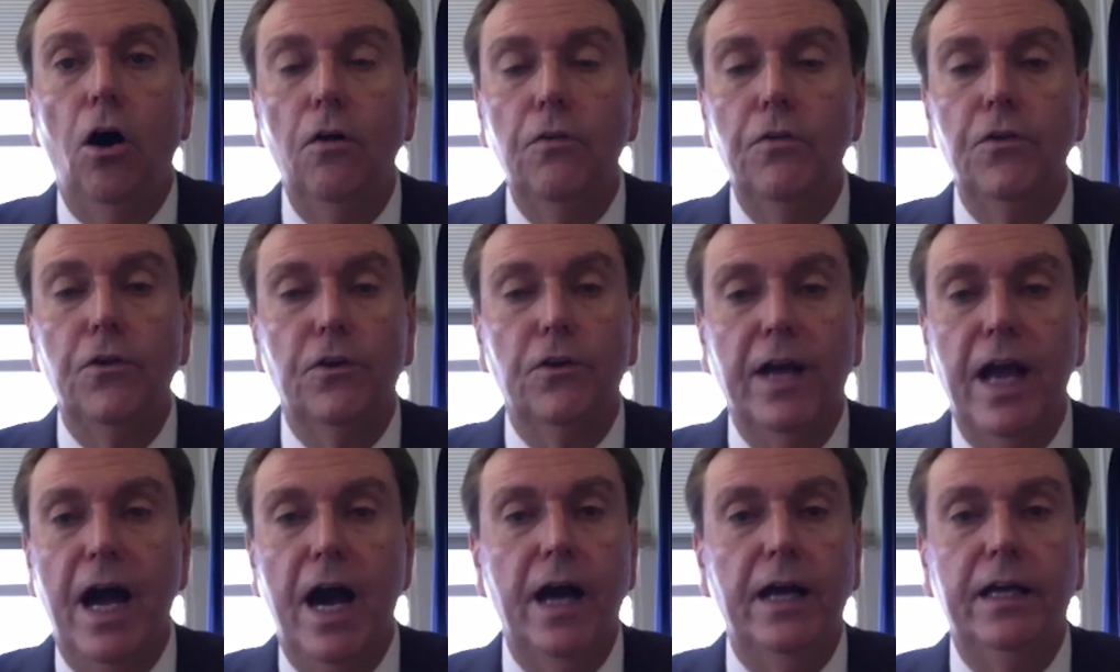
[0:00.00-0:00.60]
their
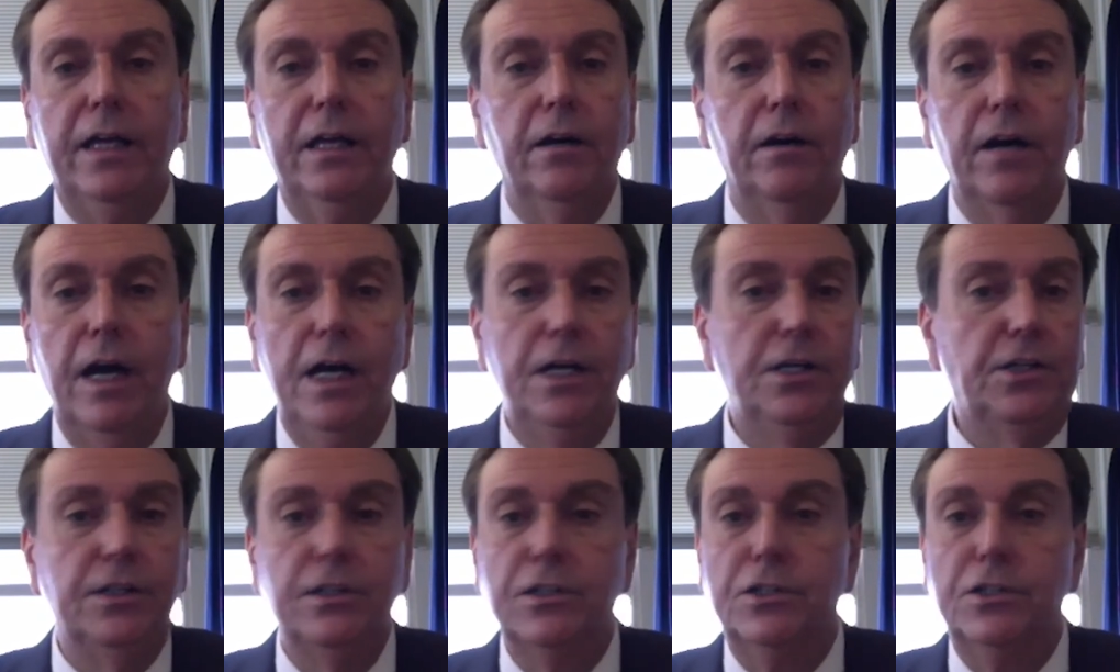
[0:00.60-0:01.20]

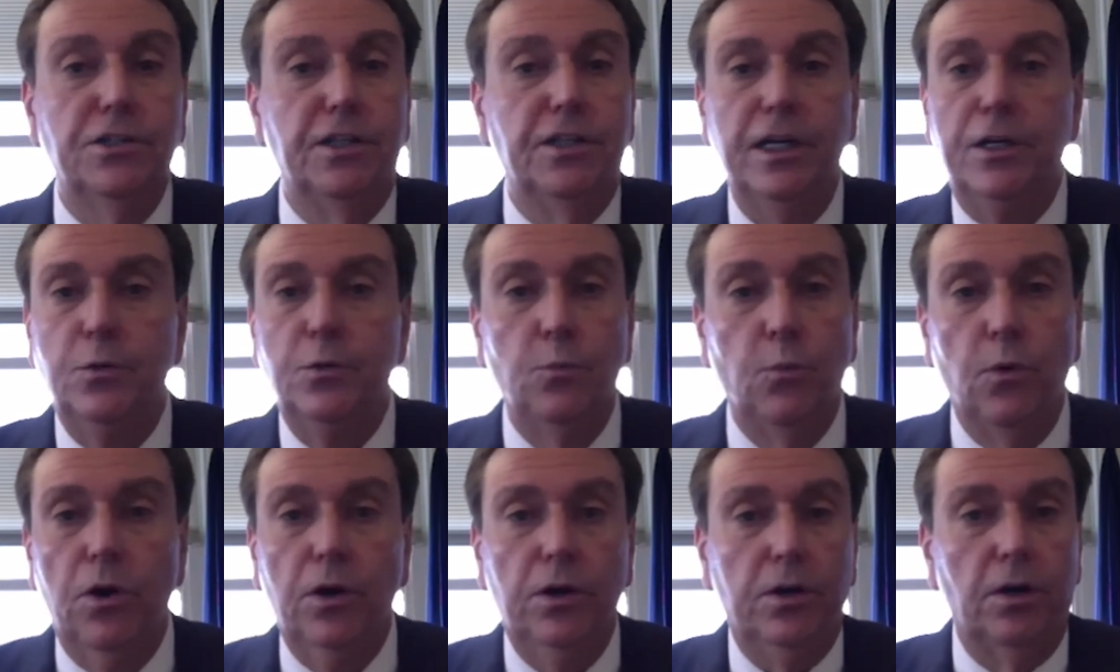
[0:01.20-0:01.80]
calculations didn't
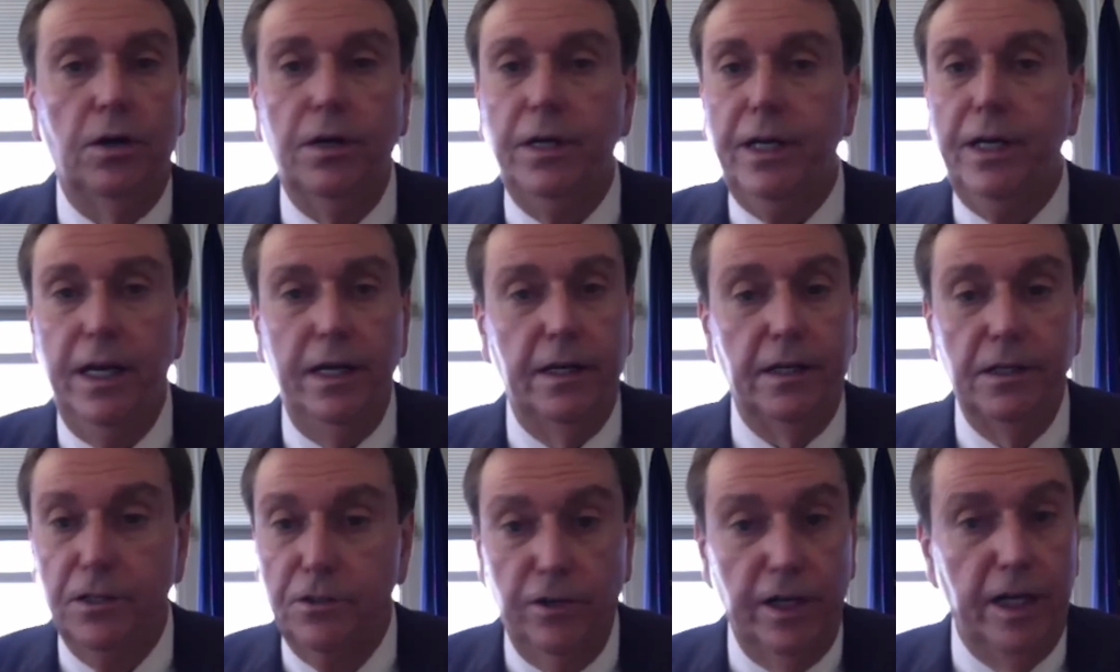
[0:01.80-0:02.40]
work on
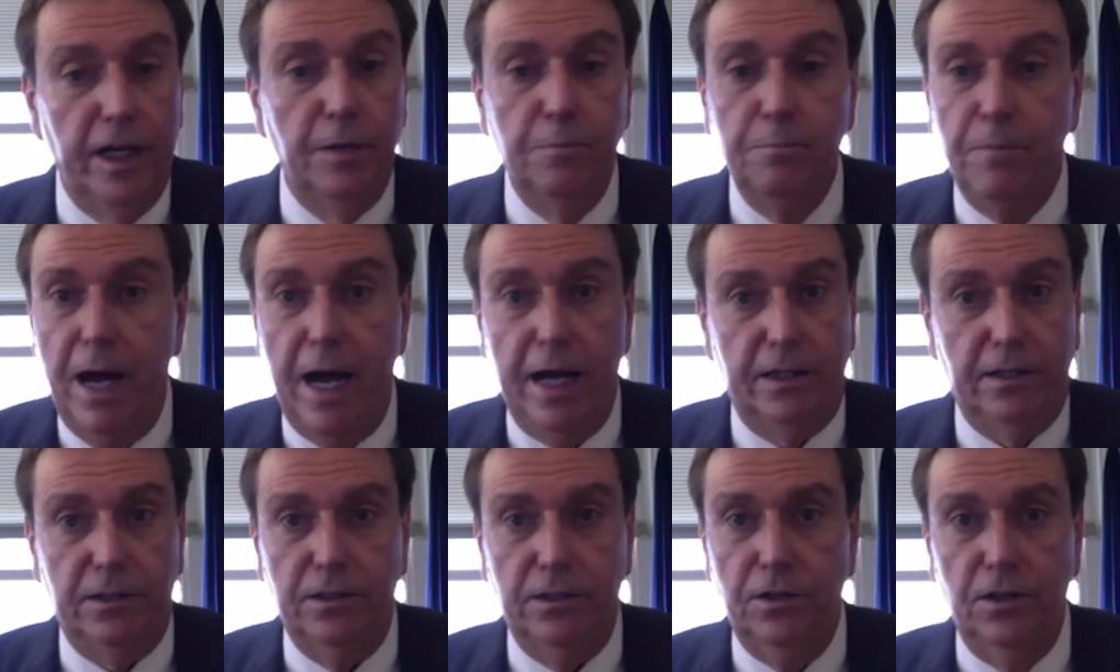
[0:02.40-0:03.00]
getting Glenn
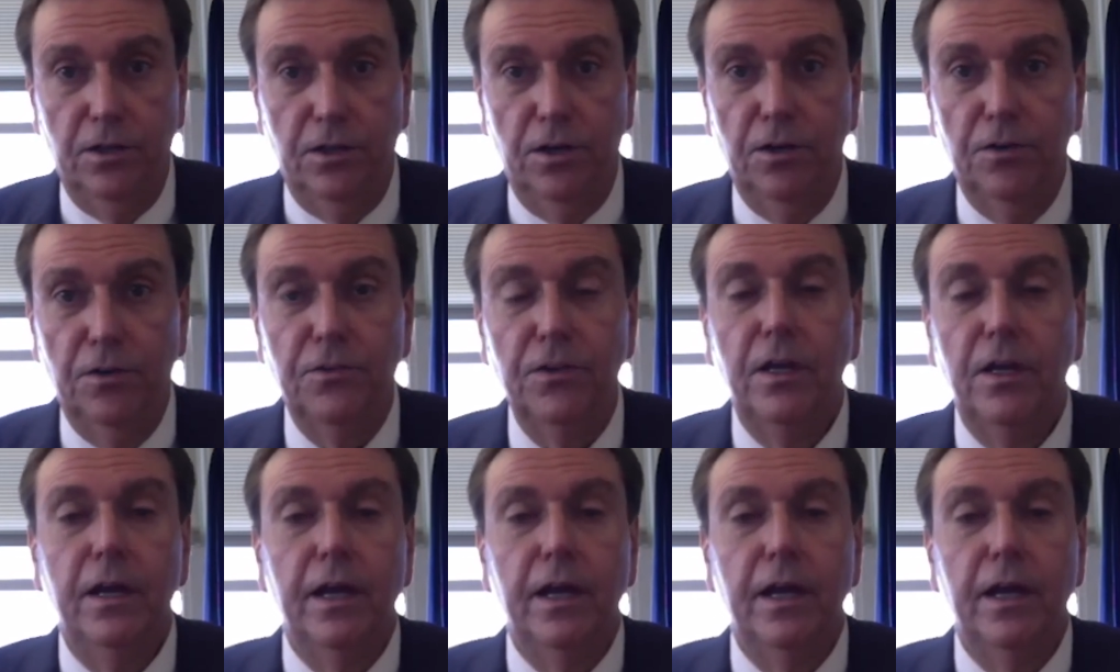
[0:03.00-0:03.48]
back to Earth.